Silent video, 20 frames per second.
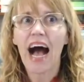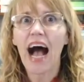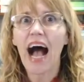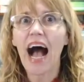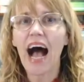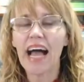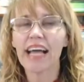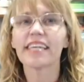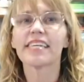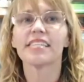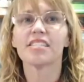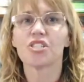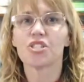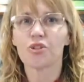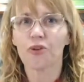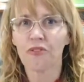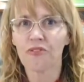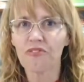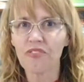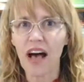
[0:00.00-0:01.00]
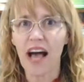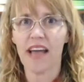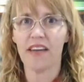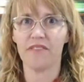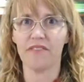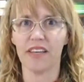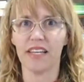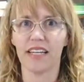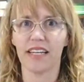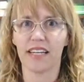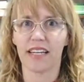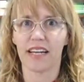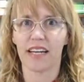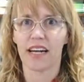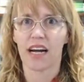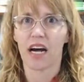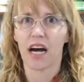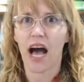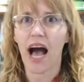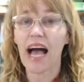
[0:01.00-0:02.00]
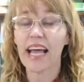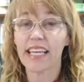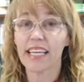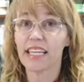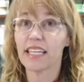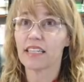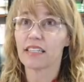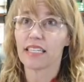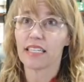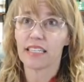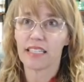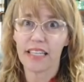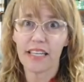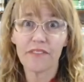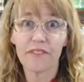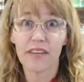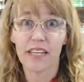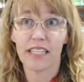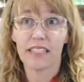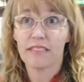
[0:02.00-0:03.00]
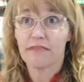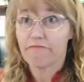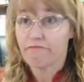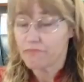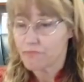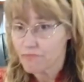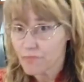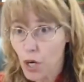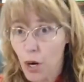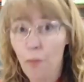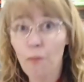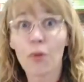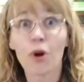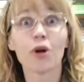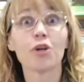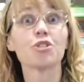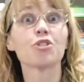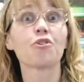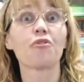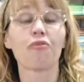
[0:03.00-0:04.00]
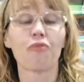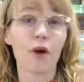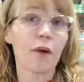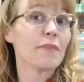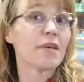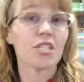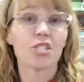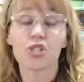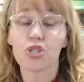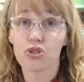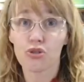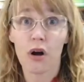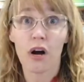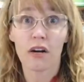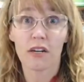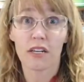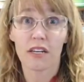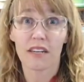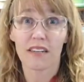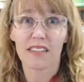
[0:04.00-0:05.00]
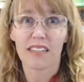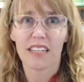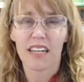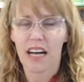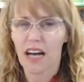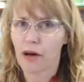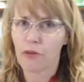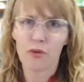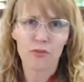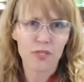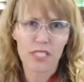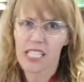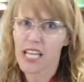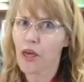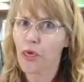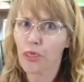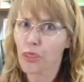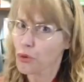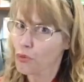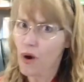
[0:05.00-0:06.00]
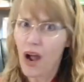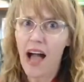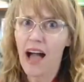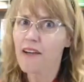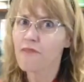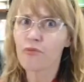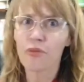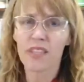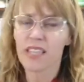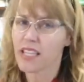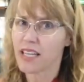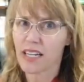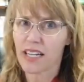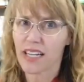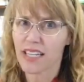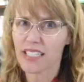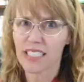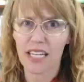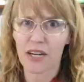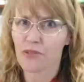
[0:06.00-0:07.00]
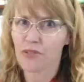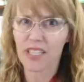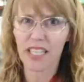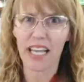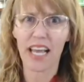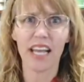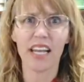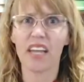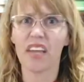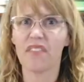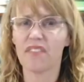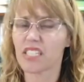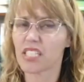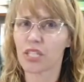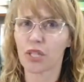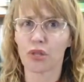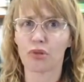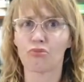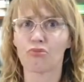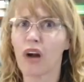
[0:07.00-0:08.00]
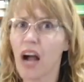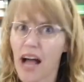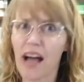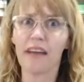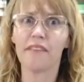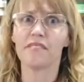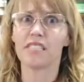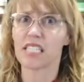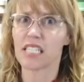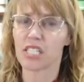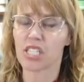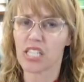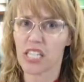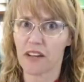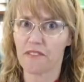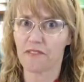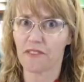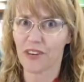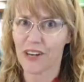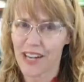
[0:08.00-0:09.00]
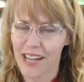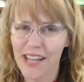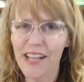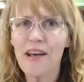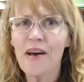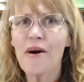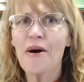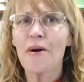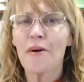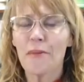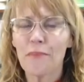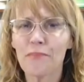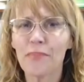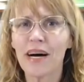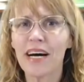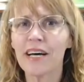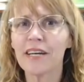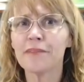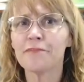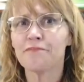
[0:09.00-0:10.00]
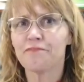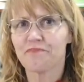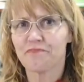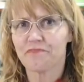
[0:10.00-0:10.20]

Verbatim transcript: I can survive it? I can even emerge from it stronger. I won't say thrive within it, because I don't think any of us thrives in suffering, but